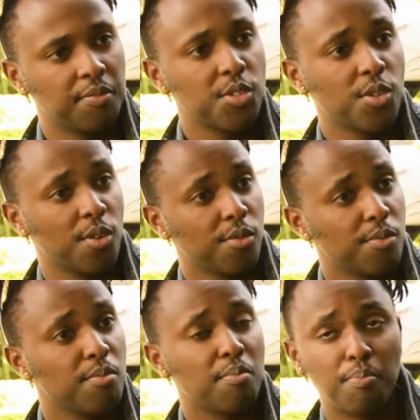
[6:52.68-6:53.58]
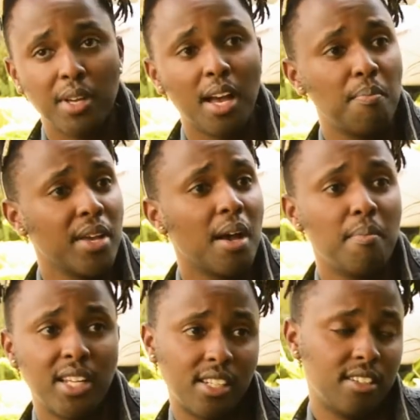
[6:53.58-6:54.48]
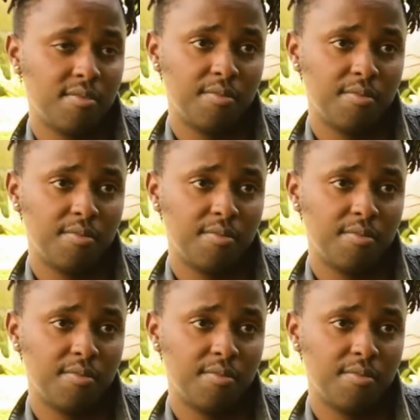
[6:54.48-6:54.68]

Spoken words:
So bigger, bigger, better.